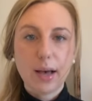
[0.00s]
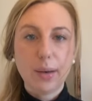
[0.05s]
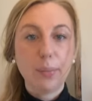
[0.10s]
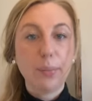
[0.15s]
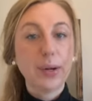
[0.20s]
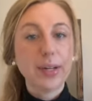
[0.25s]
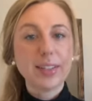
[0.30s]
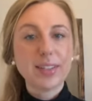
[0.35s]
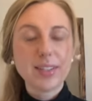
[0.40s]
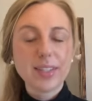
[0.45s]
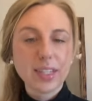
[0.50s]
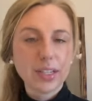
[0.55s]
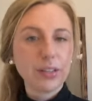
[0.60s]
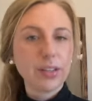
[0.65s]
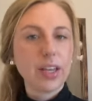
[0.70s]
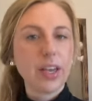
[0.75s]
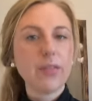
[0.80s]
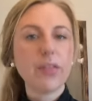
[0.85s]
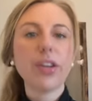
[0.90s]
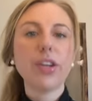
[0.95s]
but it's still
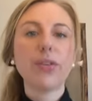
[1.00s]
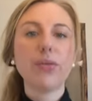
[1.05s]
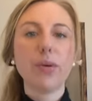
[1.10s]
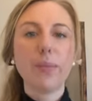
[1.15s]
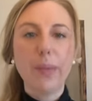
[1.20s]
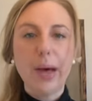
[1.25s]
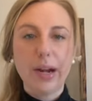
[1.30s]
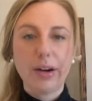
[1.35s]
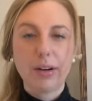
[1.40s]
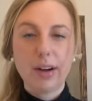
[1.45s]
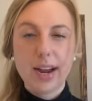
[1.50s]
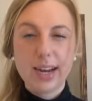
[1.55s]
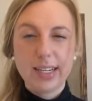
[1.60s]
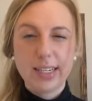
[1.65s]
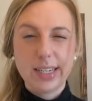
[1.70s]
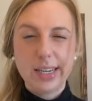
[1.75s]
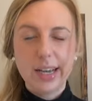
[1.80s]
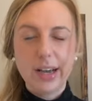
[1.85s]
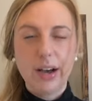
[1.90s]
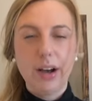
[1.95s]
giving you a better
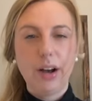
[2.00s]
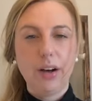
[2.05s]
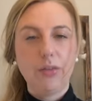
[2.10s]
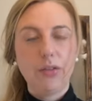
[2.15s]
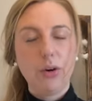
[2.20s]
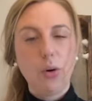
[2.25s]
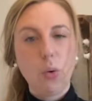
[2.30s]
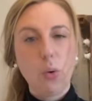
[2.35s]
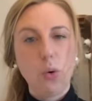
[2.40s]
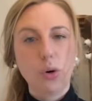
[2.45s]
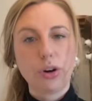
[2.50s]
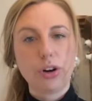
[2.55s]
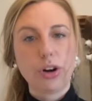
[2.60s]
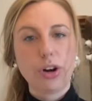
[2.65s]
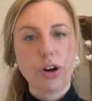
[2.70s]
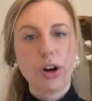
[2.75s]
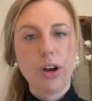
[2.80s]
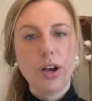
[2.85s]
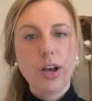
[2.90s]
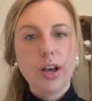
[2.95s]
idea of the
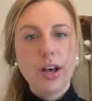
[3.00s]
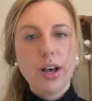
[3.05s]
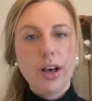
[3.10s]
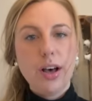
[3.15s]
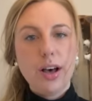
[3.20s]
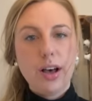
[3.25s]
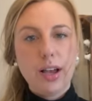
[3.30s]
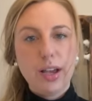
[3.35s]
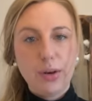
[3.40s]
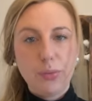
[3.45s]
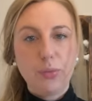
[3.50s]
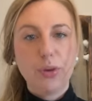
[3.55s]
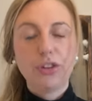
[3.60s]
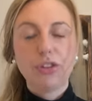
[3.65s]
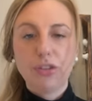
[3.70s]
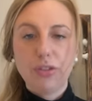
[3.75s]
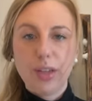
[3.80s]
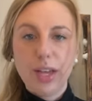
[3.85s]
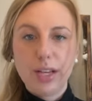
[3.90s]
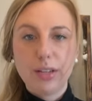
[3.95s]
order in
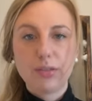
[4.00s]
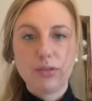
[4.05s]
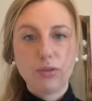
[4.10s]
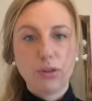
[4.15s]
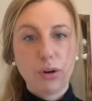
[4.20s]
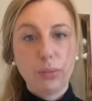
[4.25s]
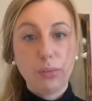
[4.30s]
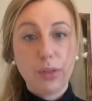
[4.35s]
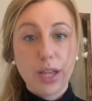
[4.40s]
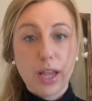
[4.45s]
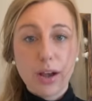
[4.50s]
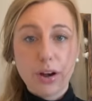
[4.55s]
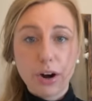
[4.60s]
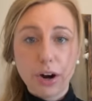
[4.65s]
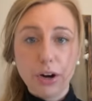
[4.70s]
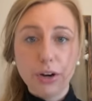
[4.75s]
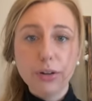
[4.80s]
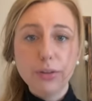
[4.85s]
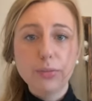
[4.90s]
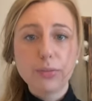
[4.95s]
which things normally
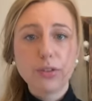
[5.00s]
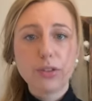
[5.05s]
occur.